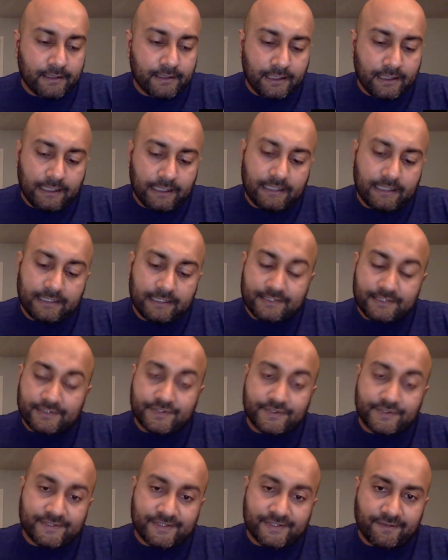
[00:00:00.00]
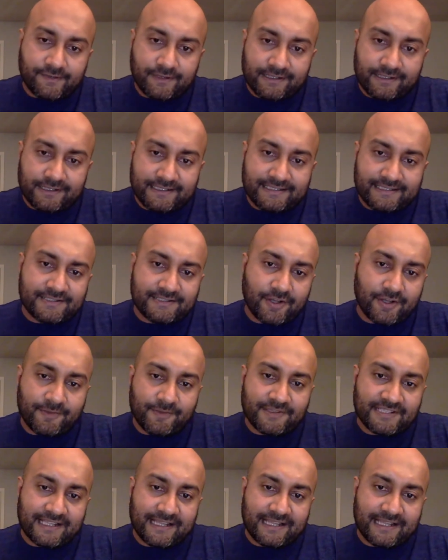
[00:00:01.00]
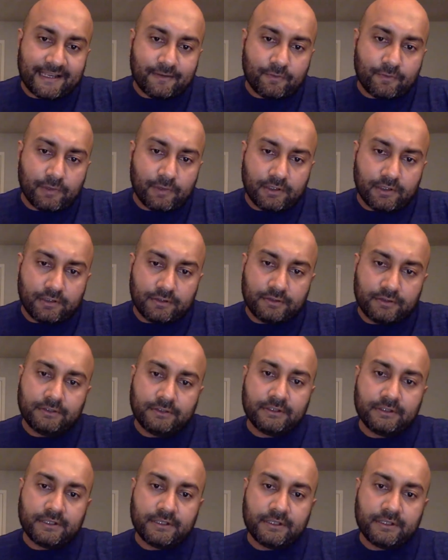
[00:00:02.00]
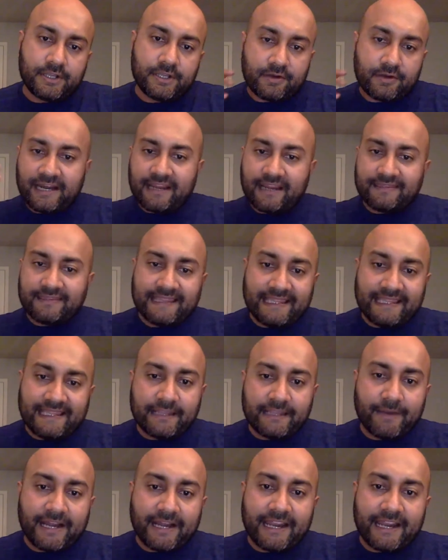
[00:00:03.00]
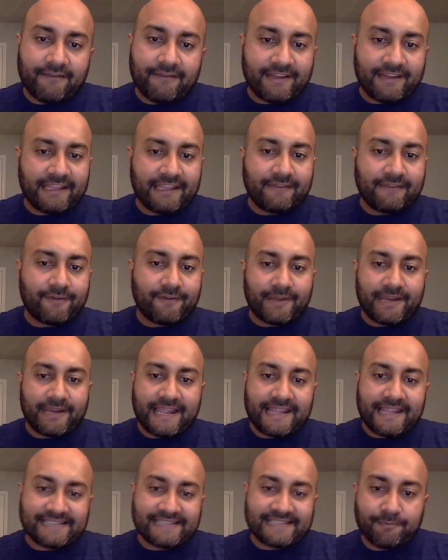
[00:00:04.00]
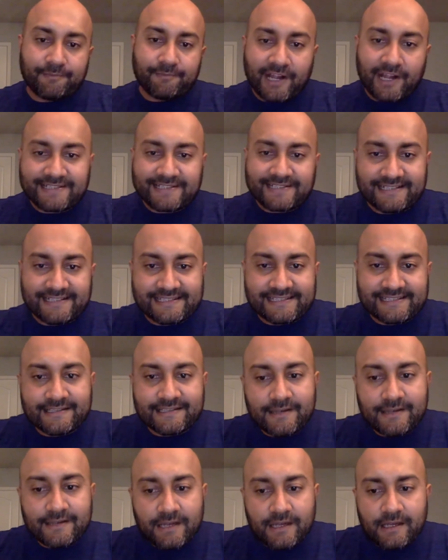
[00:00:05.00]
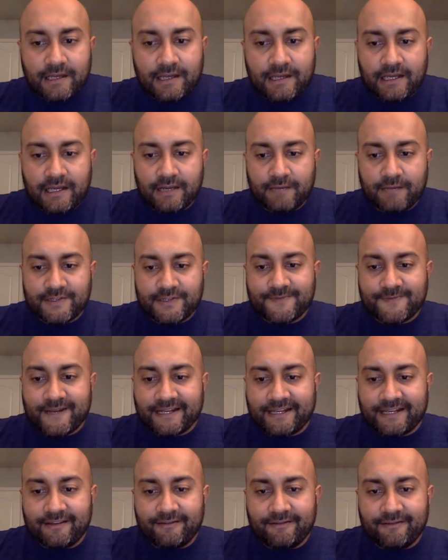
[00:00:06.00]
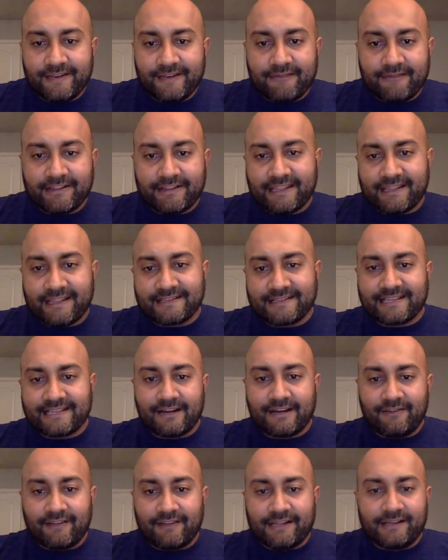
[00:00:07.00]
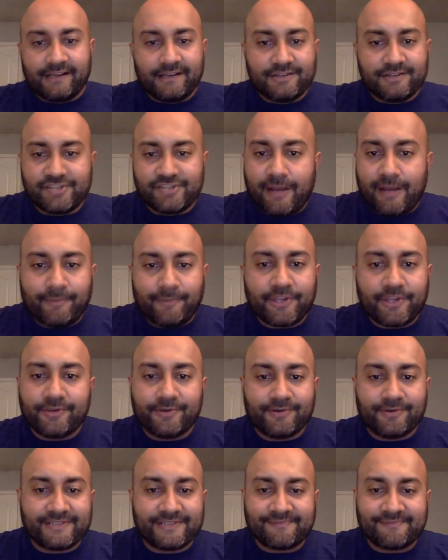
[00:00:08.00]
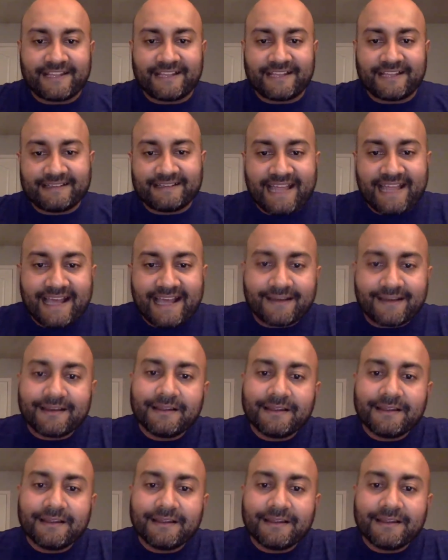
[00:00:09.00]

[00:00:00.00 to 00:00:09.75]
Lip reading: serverless, it's almost like, well, we're kind of thinking about everything from an async process perspective, and everything is kind of like a job queue or something like that.